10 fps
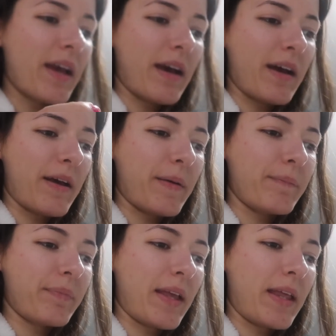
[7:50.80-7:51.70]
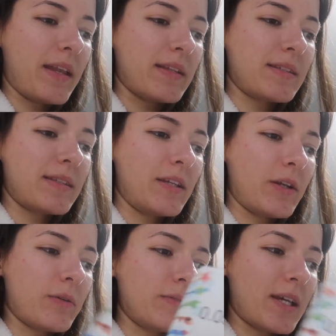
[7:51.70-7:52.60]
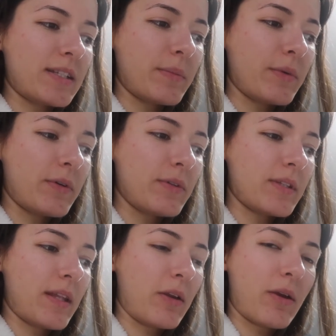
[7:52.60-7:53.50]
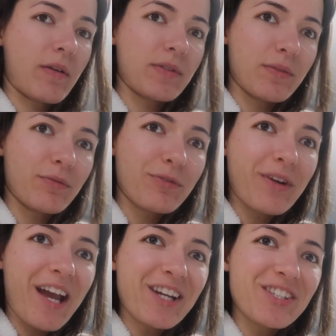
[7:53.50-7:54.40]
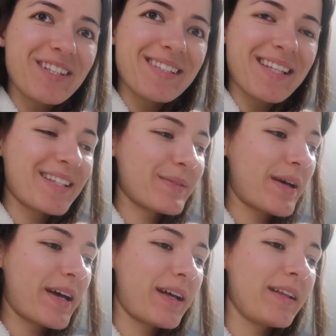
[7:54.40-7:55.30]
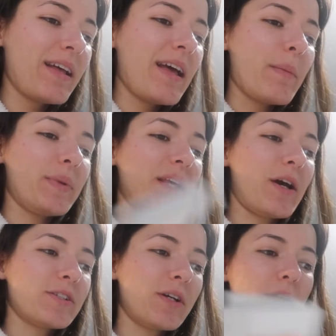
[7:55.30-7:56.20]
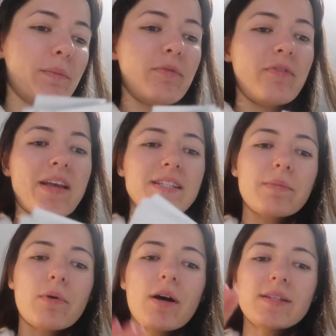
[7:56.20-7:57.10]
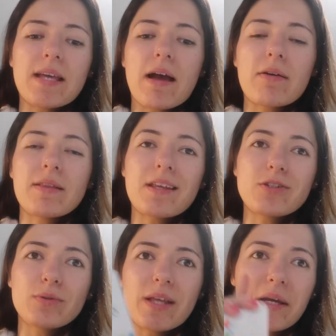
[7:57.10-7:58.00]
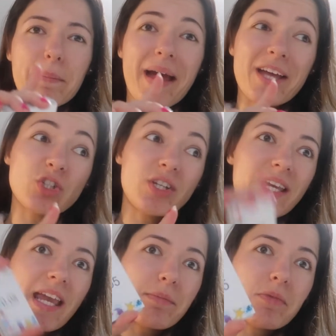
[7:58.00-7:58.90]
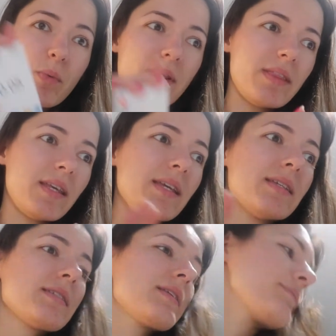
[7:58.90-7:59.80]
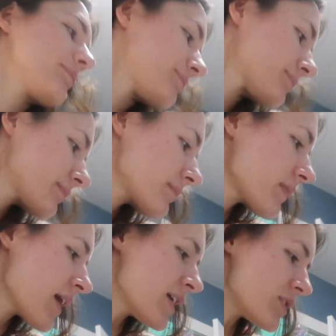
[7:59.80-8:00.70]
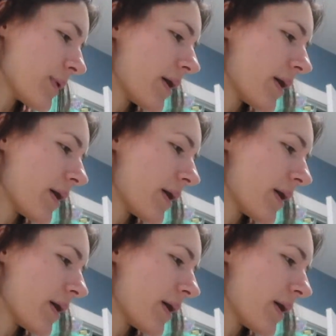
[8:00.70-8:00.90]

Um, and it's, you know, decimals, and then you have some fractions as well. But they also could have faced them all down and then do like a matching game with these as